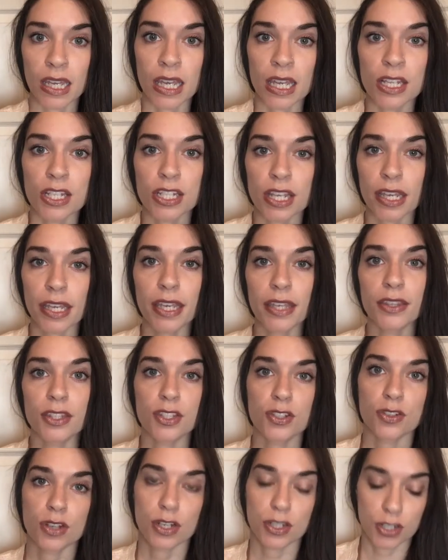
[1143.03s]
Checking the
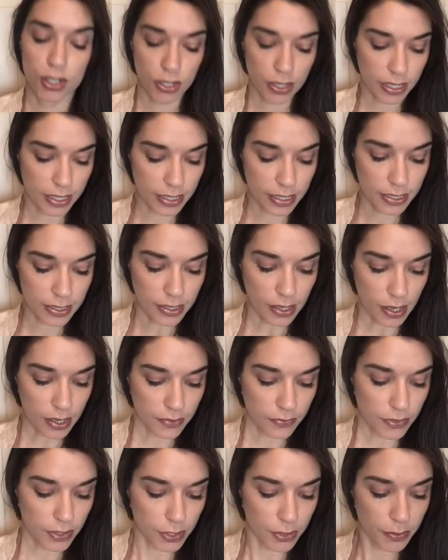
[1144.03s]
structure in Design
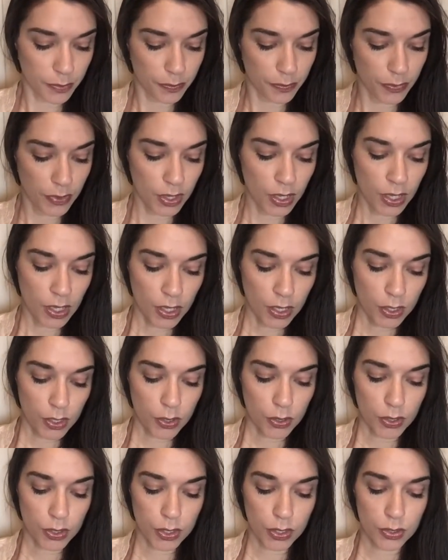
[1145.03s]
View. You
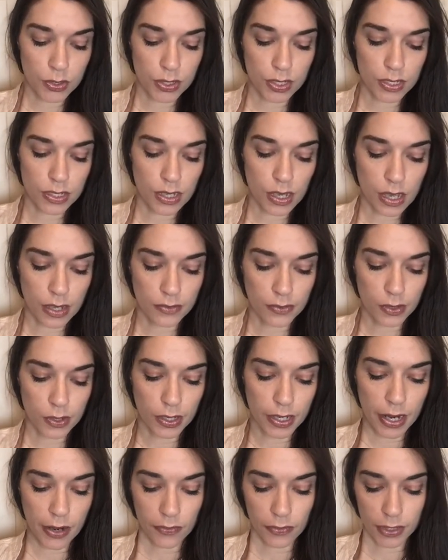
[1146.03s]
can use Design View to
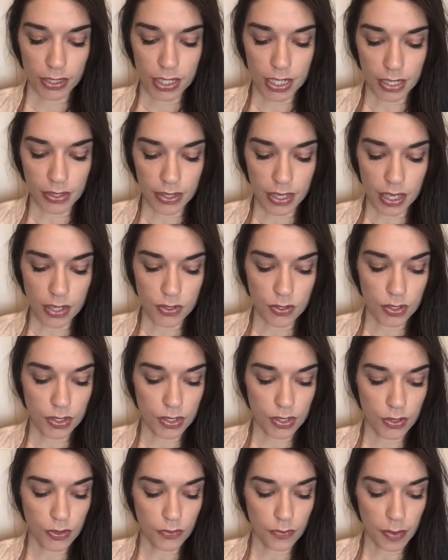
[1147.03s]
carefully check the
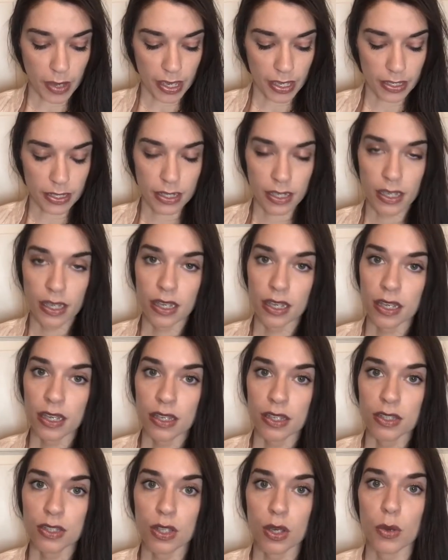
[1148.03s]
entries you've made.
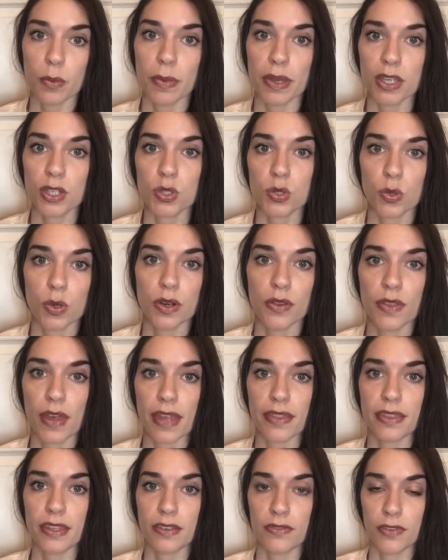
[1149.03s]
So make sure
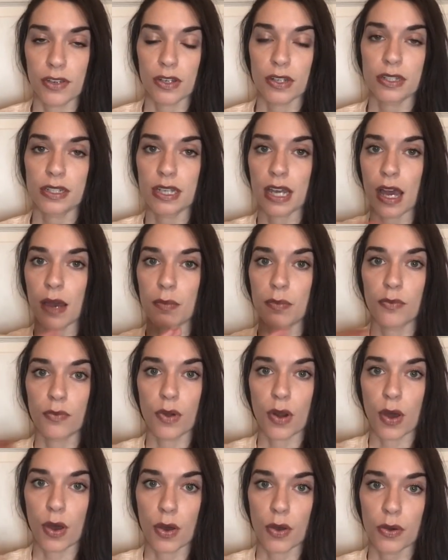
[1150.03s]
that the very top
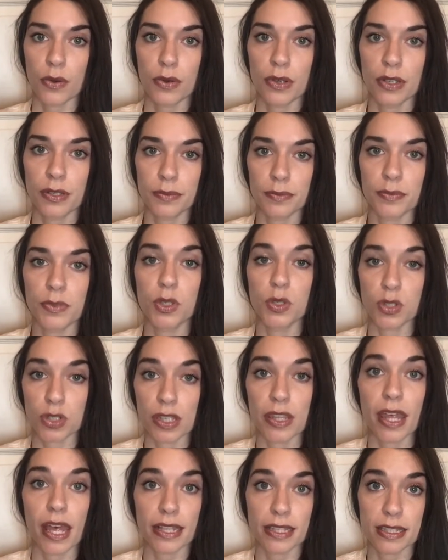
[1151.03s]
row, usually
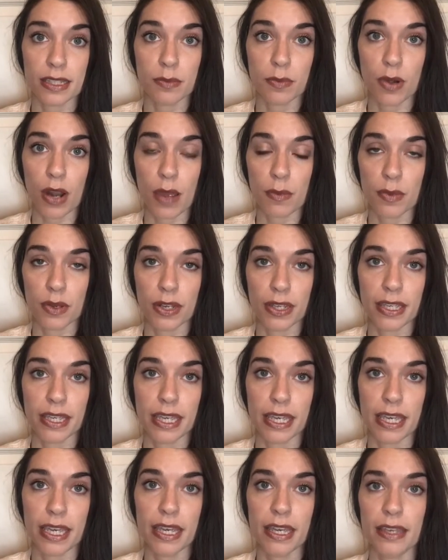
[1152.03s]
that's the primary
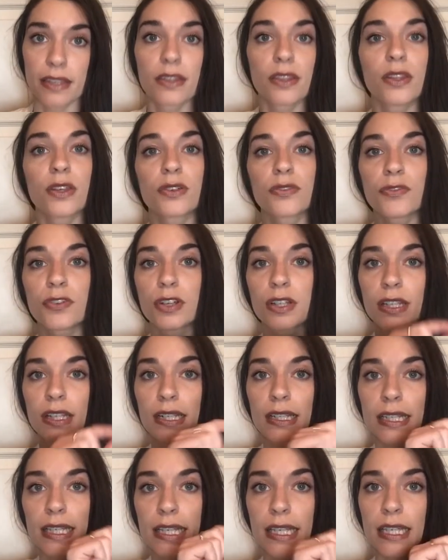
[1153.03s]
key, look for a
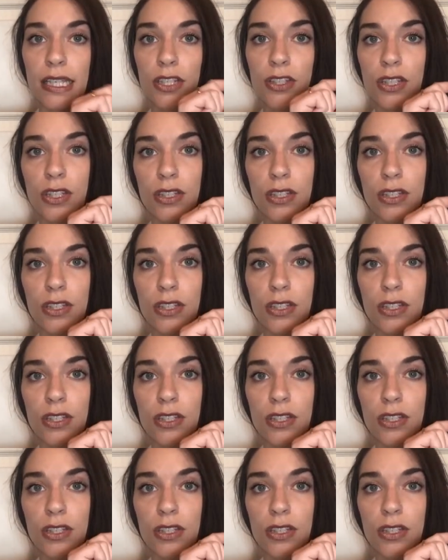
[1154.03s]
little key